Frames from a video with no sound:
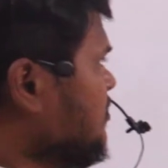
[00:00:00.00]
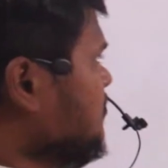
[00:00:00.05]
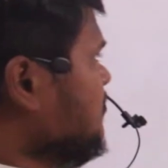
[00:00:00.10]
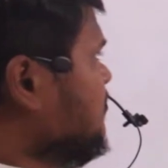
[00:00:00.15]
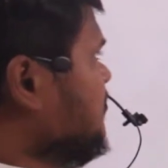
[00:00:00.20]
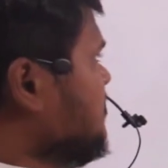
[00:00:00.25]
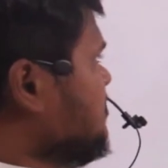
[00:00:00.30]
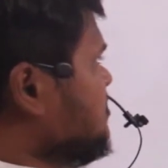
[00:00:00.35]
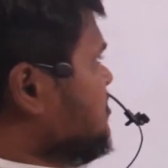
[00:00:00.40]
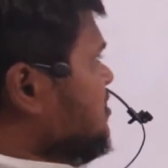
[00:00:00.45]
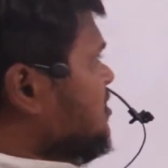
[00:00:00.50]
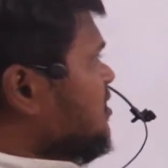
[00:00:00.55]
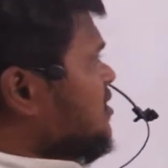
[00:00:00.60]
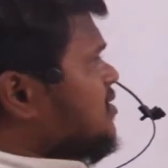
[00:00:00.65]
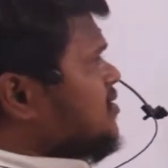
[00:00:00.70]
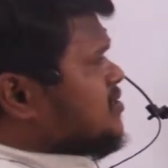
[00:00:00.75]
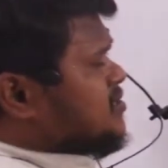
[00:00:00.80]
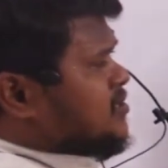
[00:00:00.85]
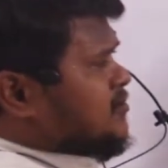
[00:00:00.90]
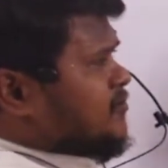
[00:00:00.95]
First
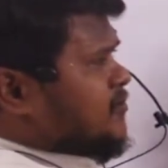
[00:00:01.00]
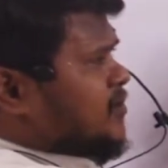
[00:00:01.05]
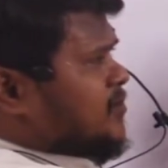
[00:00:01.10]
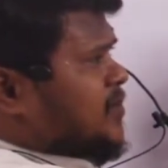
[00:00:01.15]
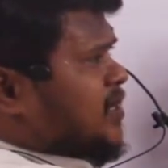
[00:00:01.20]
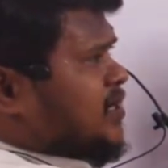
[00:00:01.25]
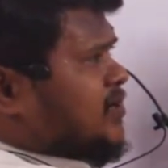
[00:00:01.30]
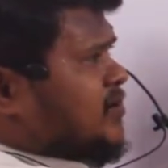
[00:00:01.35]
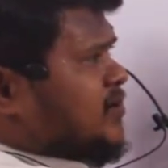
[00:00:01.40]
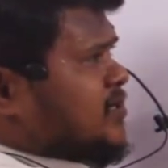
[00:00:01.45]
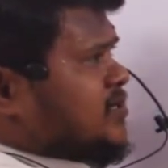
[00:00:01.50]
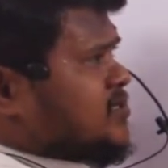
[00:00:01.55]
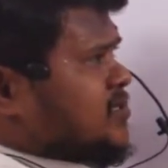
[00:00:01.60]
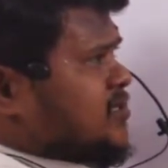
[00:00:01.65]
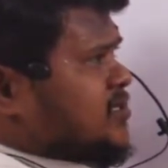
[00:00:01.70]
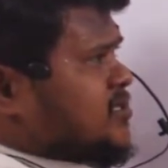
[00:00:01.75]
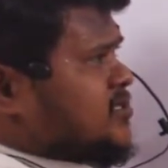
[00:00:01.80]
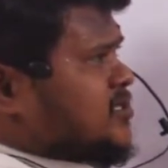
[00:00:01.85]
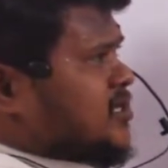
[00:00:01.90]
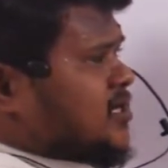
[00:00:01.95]
condition, when battery is
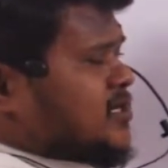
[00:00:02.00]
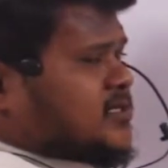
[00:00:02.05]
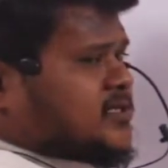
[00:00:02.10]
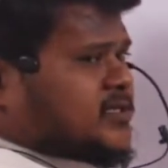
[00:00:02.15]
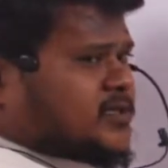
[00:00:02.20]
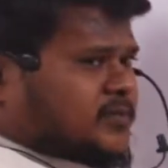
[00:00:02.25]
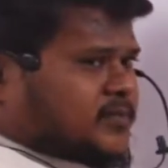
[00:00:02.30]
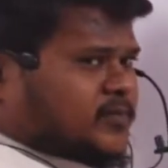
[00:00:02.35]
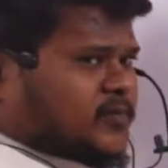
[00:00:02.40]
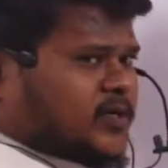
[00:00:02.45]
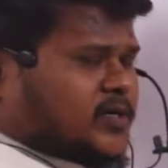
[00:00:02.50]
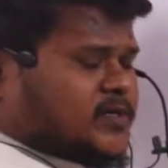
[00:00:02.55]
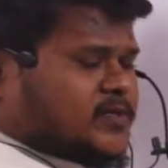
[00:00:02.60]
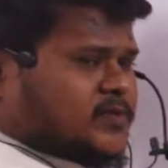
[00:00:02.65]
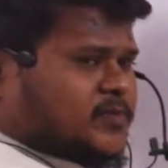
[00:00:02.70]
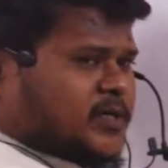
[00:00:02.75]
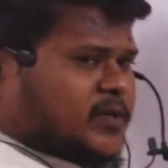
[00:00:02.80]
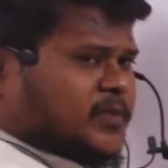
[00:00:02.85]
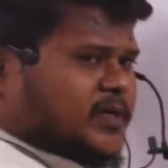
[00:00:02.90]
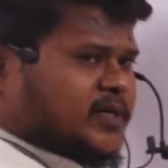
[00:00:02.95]
discharging. What is
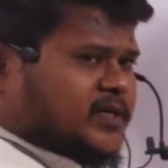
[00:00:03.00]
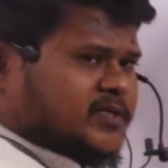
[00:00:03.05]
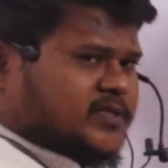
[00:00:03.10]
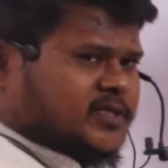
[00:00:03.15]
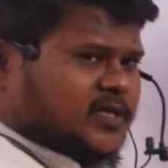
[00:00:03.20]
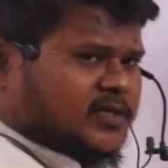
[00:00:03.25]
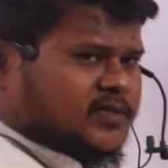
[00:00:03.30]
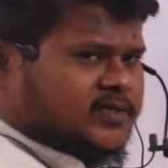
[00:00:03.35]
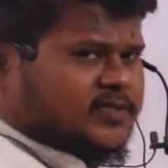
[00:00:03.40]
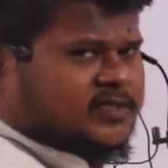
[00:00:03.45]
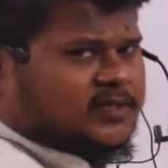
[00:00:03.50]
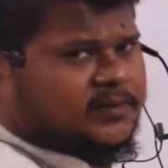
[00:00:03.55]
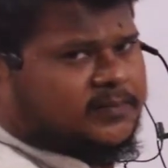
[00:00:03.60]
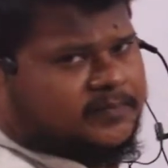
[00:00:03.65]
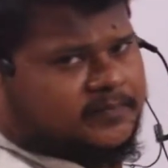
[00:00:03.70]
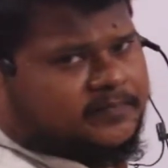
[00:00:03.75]
meant by discharging?